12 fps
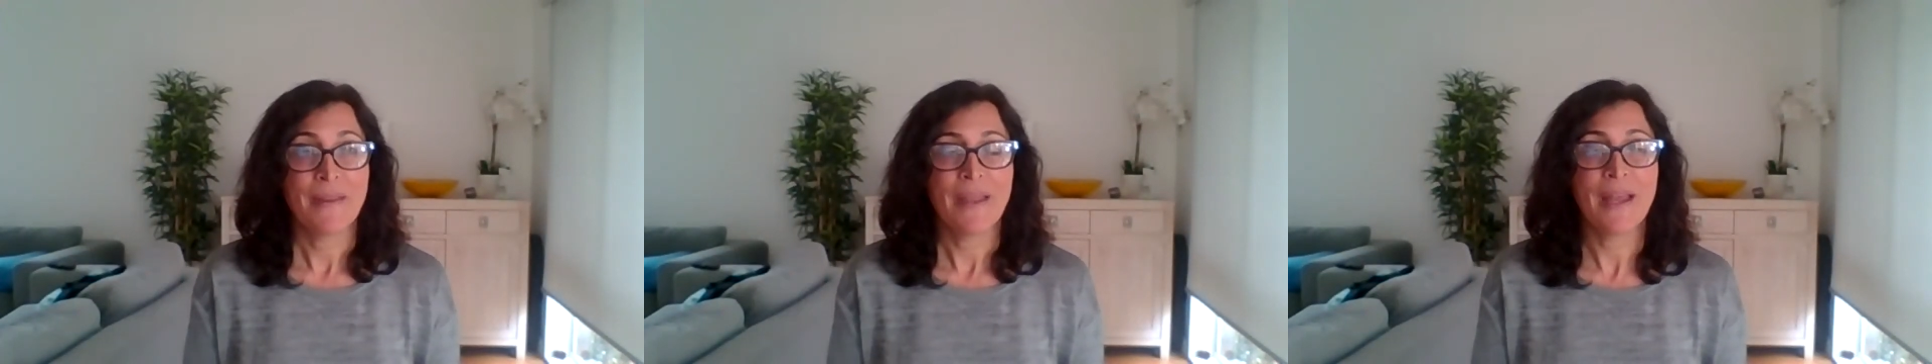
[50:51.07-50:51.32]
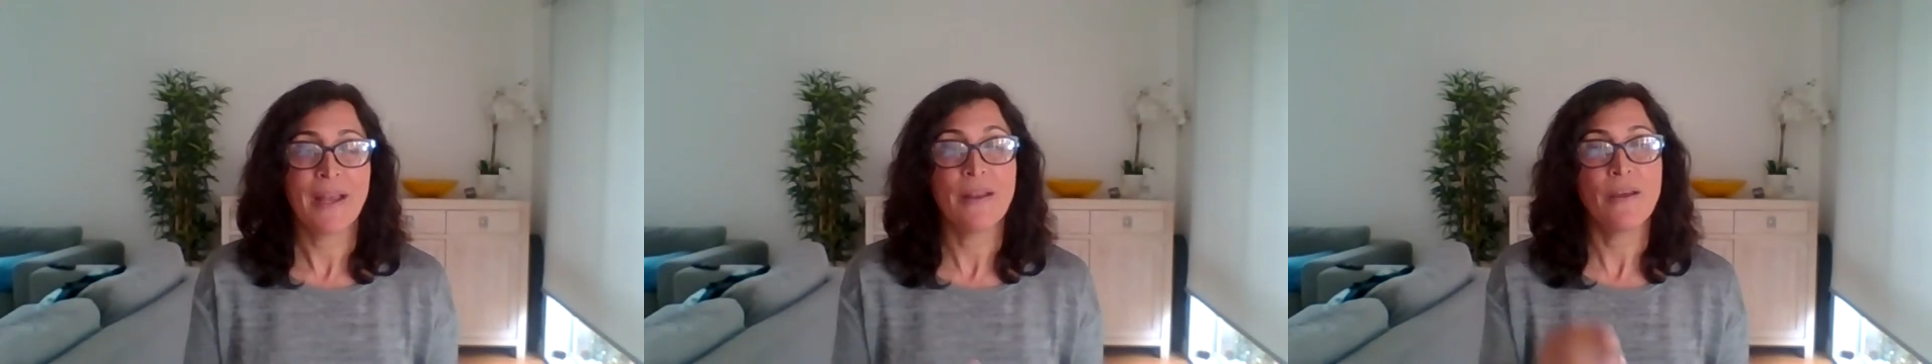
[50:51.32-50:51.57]

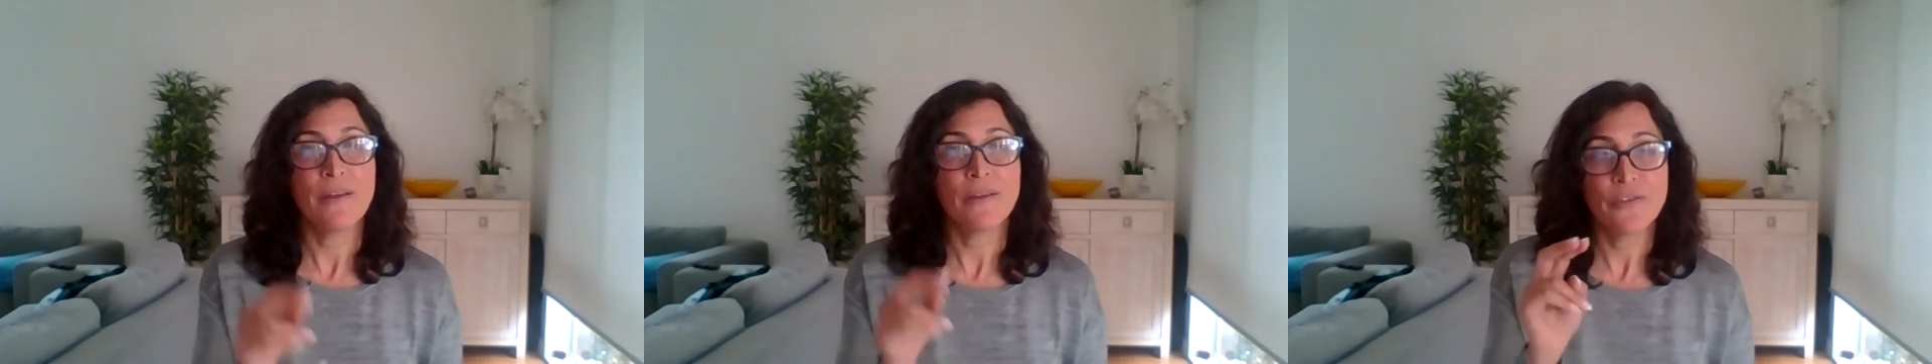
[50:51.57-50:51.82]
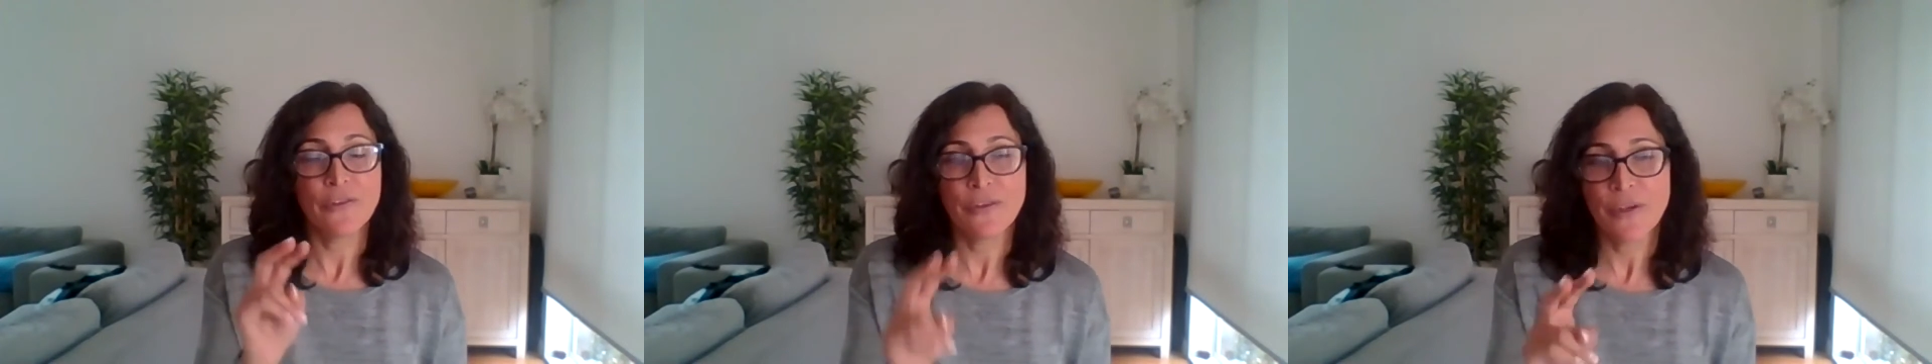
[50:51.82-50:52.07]
And
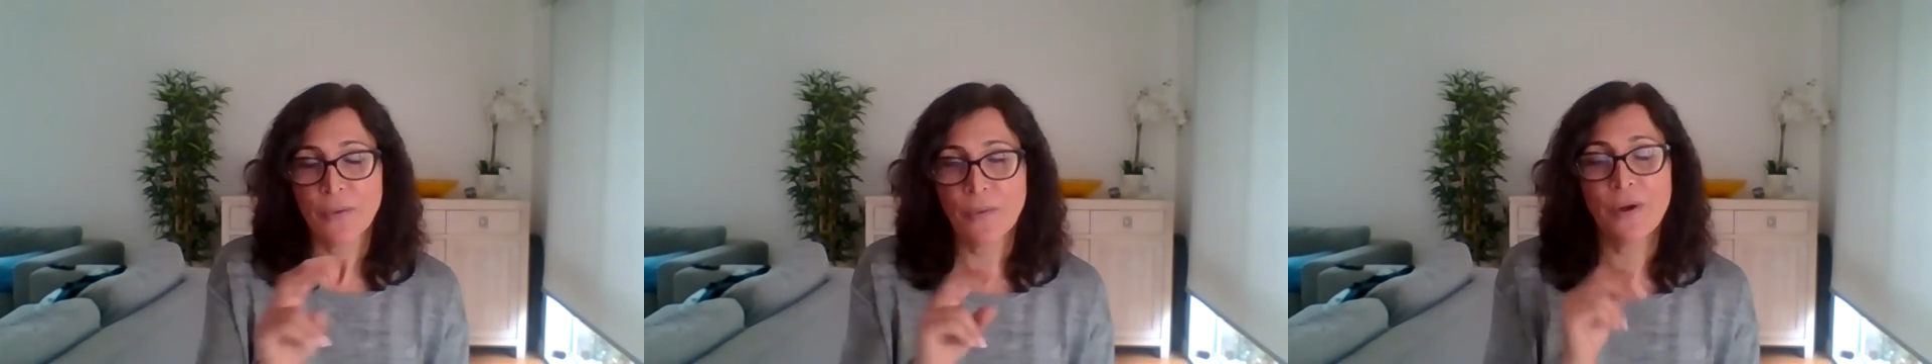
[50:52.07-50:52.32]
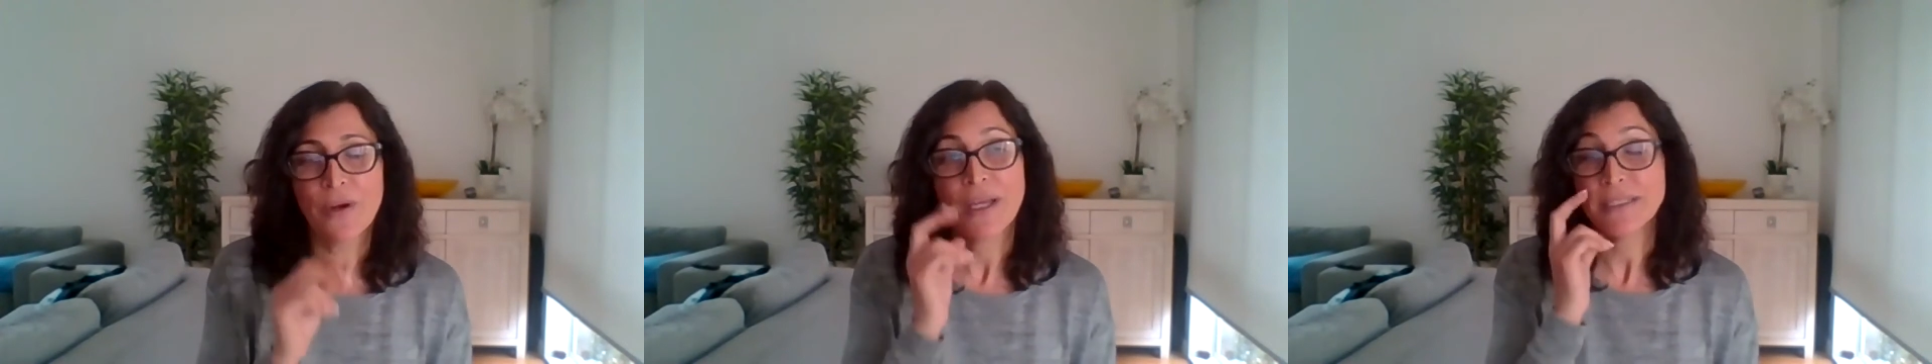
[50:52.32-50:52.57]
do you know
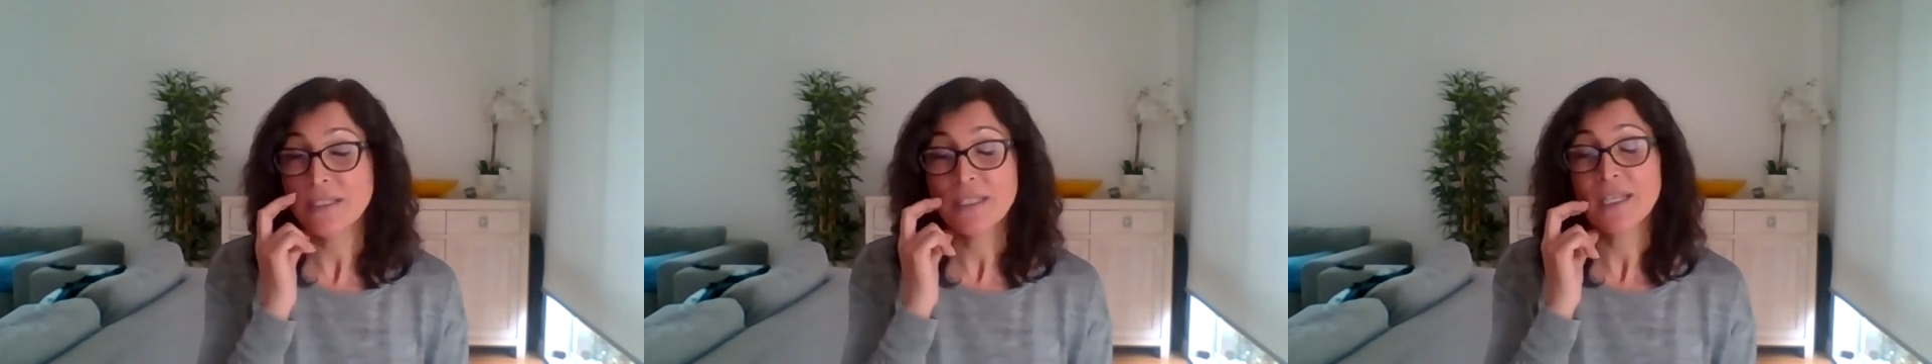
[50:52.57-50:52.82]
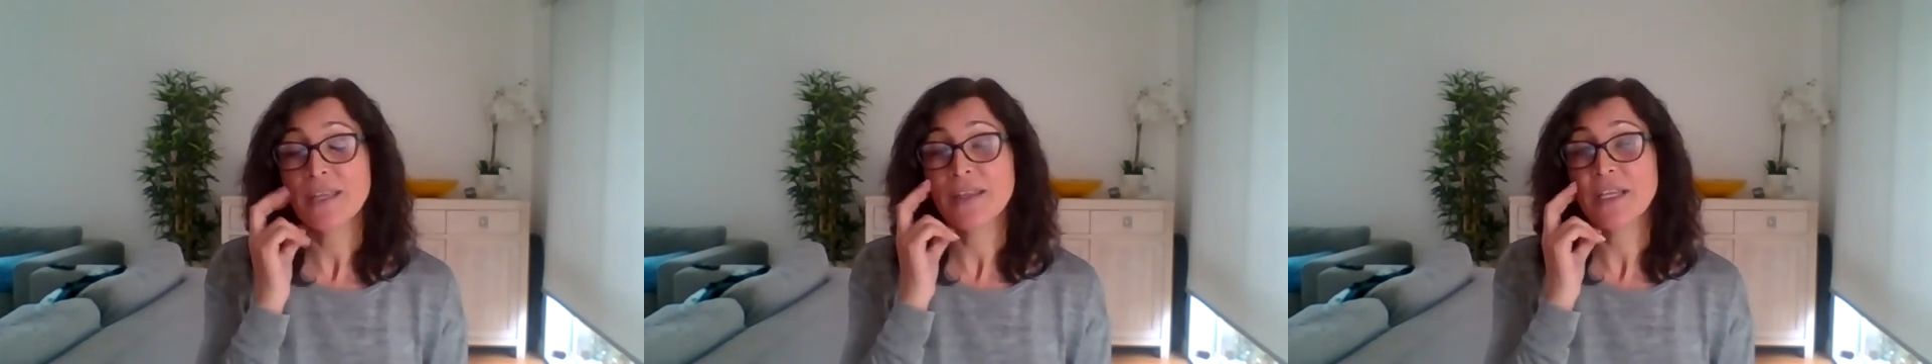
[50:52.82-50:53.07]
what? I didn't get